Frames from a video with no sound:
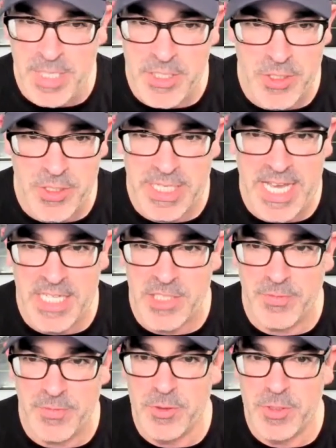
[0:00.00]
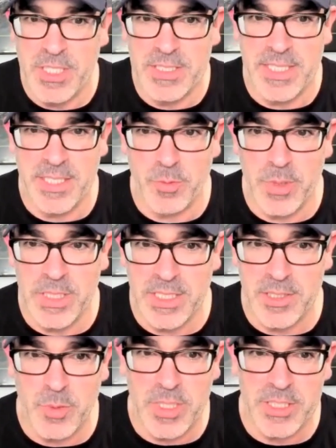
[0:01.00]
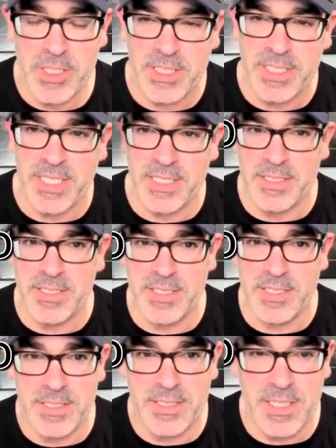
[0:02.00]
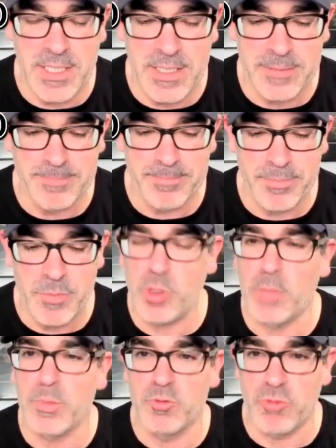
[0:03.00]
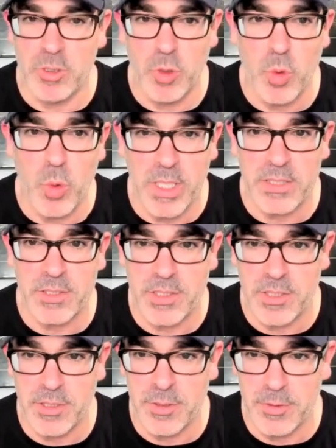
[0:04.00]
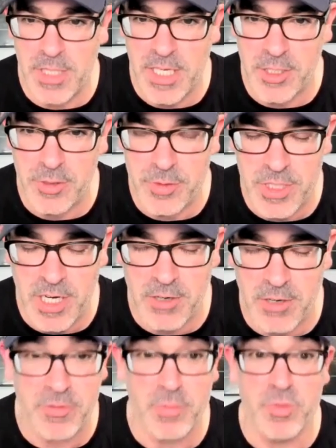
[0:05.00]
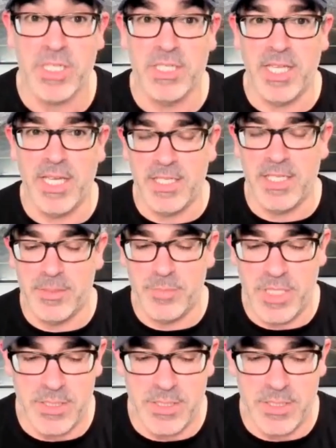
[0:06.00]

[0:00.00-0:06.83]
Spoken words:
to make sure it cash flows on day one. Otherwise, you can get into trouble real quick. So thank you, Sarah, for bringing that up.